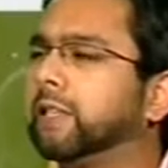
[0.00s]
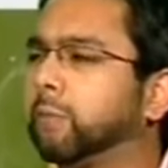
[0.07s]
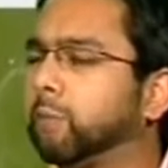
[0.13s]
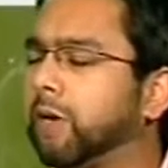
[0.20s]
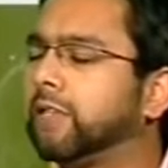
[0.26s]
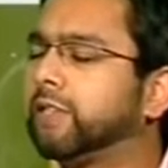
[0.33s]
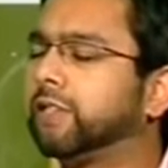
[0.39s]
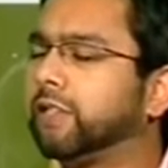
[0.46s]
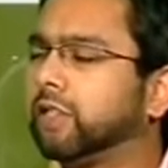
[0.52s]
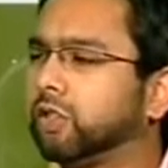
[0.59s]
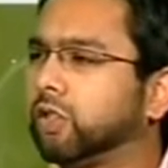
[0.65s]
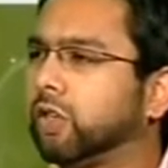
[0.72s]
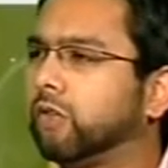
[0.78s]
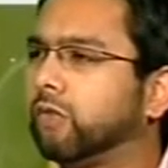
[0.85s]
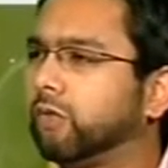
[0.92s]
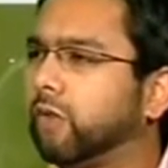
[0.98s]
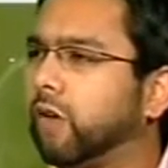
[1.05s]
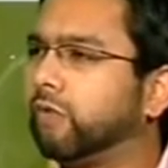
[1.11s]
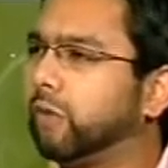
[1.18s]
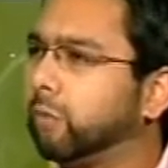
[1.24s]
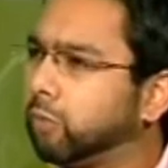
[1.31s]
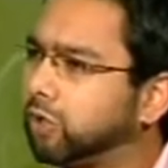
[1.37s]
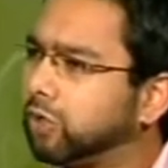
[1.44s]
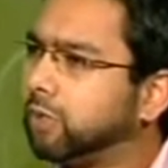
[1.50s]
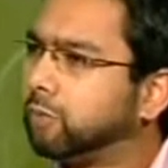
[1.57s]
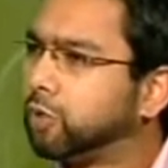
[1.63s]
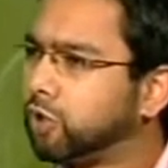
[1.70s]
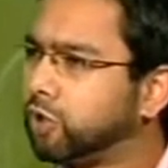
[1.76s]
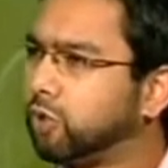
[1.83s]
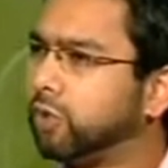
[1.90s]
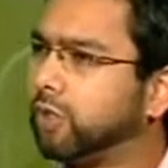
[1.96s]
the president of, of the Muslim
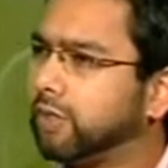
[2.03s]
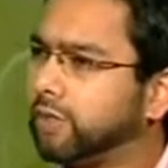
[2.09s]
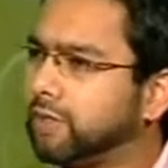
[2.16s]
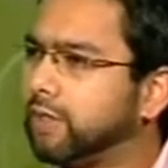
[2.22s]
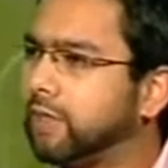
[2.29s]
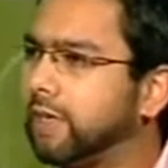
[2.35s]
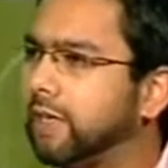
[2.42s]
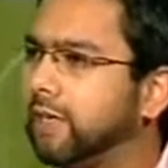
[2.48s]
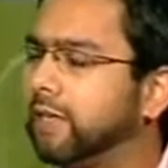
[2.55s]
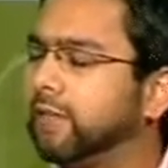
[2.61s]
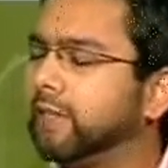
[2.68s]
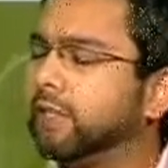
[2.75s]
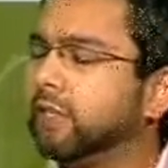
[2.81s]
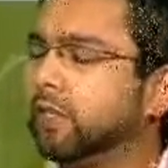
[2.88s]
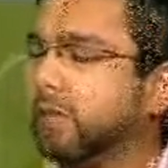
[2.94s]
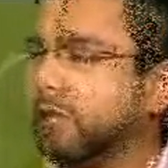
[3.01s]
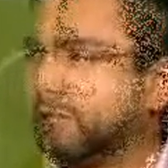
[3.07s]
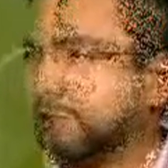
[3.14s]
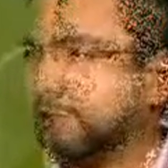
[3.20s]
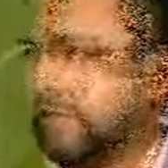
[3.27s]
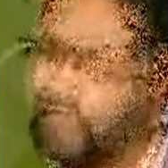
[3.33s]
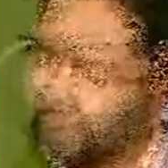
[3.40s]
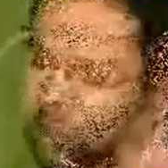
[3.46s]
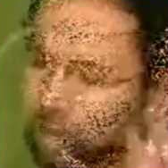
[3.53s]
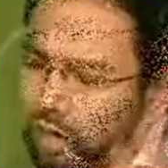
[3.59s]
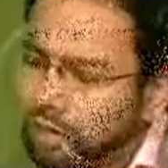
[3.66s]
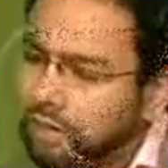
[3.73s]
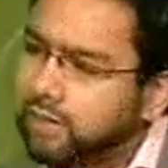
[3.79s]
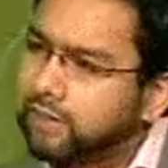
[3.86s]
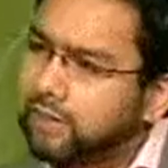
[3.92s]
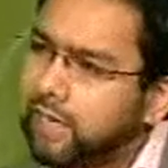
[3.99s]
students in the United We need to
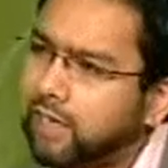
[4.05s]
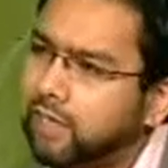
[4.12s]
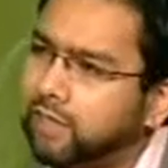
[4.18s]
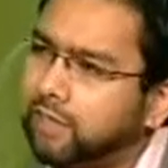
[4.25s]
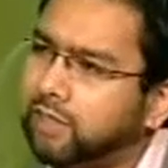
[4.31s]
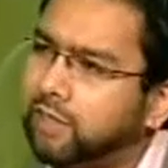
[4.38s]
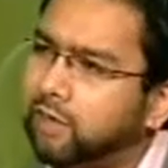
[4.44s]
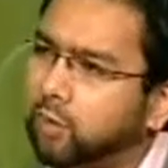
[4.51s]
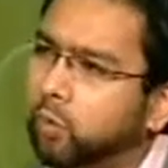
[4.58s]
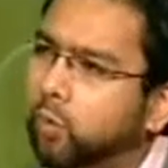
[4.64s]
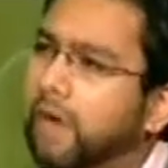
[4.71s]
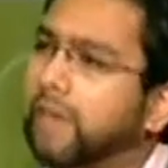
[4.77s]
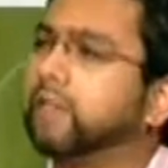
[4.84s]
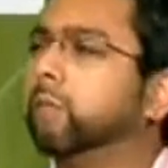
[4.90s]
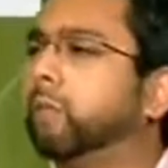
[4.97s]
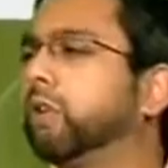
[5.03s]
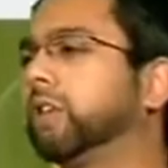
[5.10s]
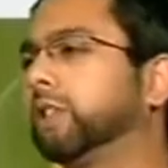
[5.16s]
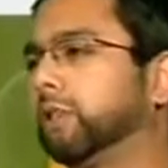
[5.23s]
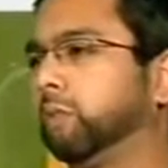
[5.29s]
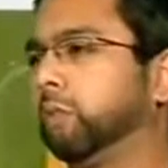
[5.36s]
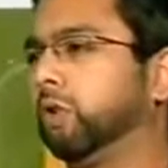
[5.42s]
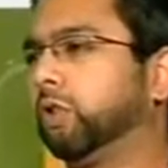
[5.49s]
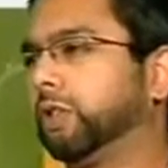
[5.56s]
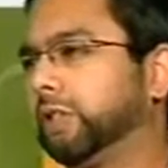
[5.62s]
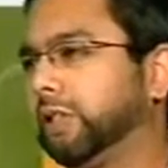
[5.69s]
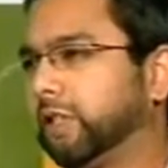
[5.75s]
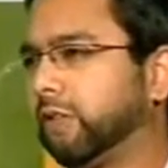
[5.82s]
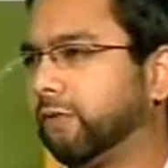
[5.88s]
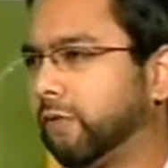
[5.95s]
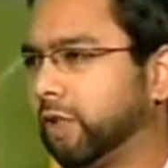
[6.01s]
understand why the book is
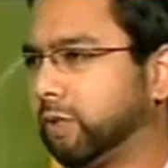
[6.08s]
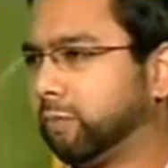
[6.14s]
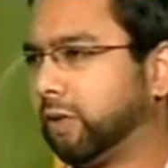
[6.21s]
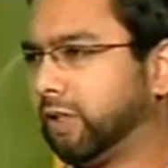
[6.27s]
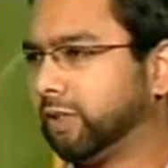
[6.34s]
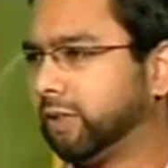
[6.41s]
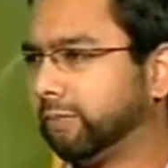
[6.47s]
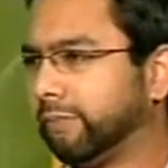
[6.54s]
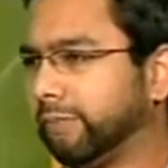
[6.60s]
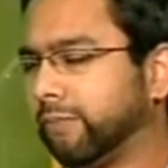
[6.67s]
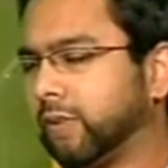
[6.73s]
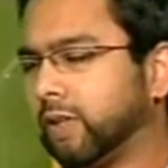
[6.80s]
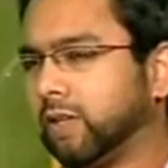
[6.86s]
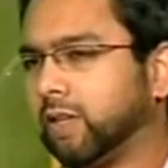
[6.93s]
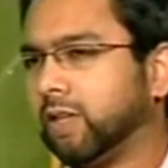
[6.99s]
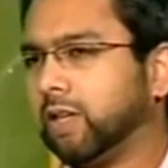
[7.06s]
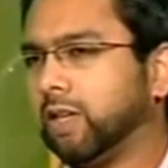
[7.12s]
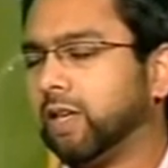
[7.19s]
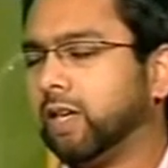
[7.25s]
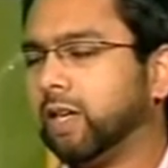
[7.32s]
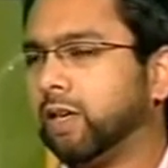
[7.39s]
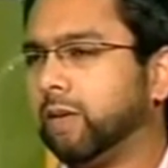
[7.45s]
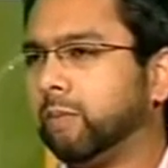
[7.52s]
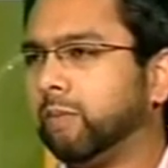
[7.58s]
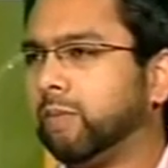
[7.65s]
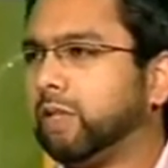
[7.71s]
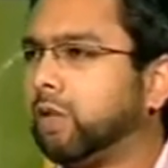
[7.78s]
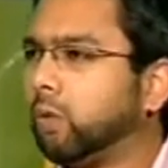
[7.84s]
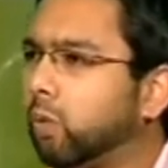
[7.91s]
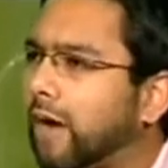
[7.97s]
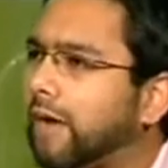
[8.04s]
important in the first place. Right.
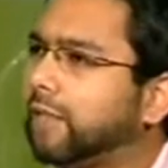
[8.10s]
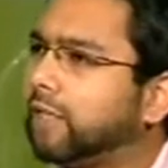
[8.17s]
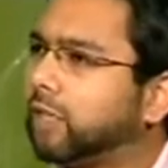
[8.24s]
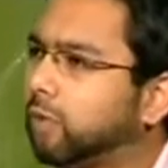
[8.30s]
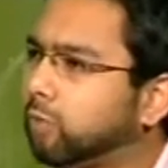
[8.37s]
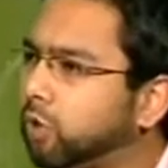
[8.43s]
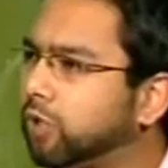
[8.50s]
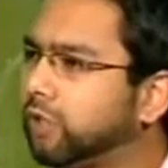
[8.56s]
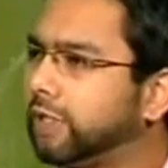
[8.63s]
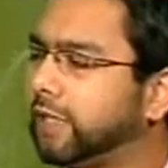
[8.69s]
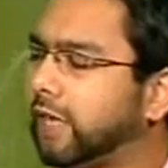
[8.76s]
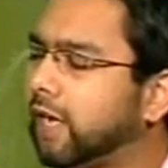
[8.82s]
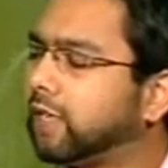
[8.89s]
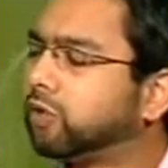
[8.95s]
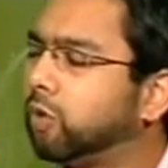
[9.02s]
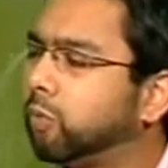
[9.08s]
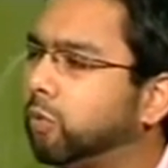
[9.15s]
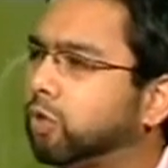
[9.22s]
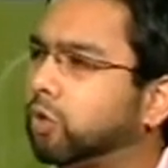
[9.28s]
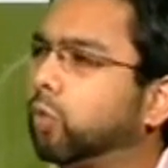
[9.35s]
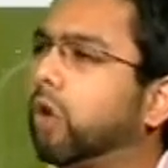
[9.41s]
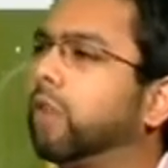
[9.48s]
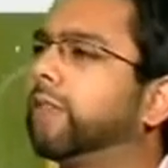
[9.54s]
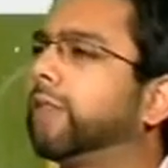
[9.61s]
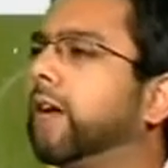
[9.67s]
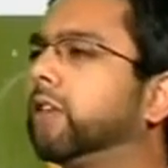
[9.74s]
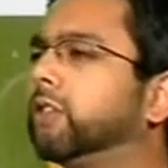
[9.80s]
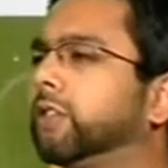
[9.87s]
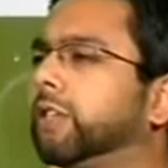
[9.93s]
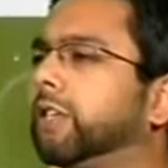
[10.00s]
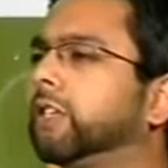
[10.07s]
Um, the wider community has almost
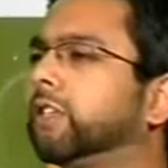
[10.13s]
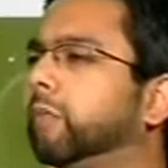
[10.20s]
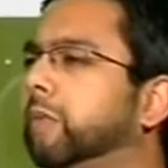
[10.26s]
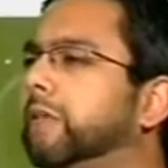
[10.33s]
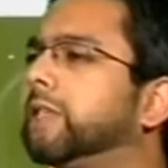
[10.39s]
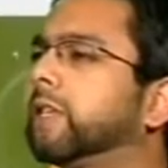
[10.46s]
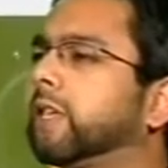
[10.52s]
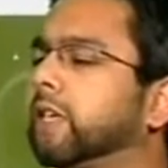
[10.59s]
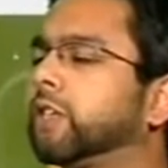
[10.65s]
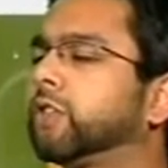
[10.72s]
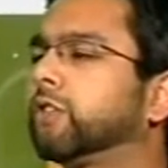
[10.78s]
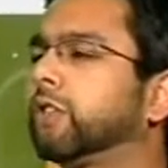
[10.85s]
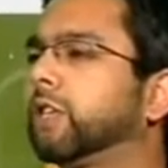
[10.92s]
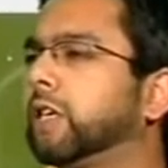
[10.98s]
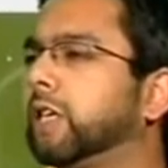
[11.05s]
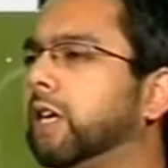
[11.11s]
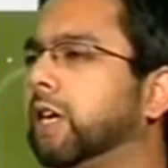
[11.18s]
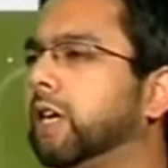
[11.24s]
1,000 years of missing history